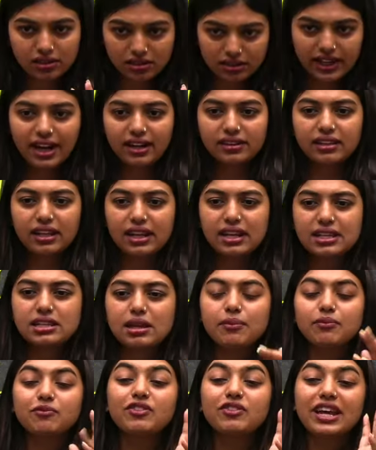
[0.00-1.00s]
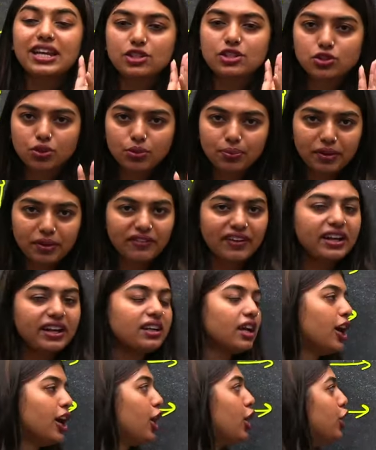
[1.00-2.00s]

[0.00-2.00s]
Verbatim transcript: Correct. There are some ways to prevent